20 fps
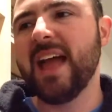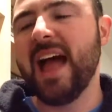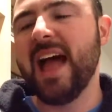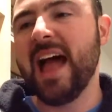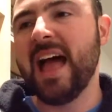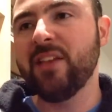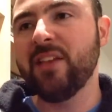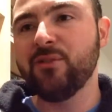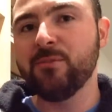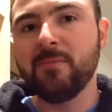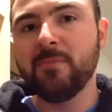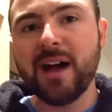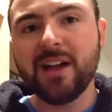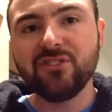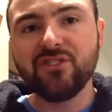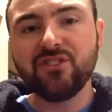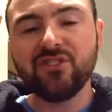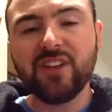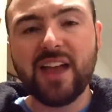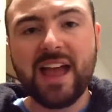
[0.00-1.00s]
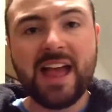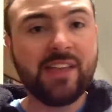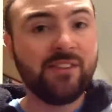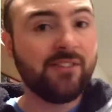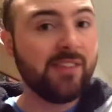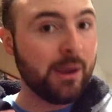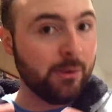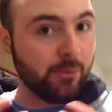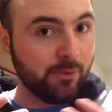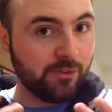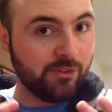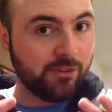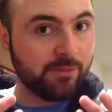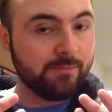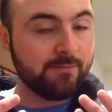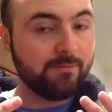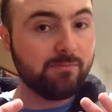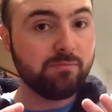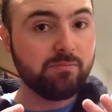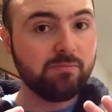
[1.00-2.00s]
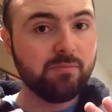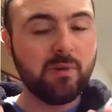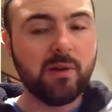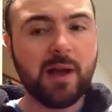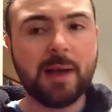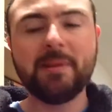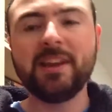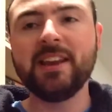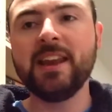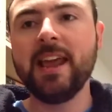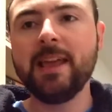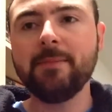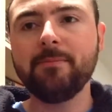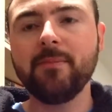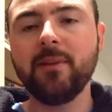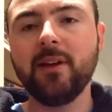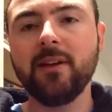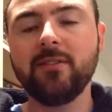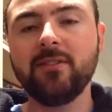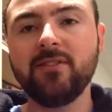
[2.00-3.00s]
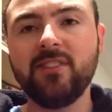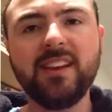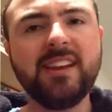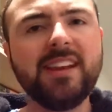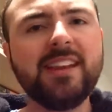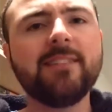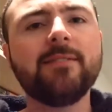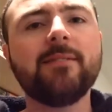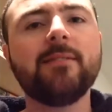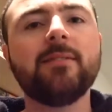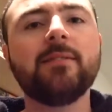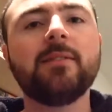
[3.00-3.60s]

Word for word: as much as there was... I mean, hit didn't get,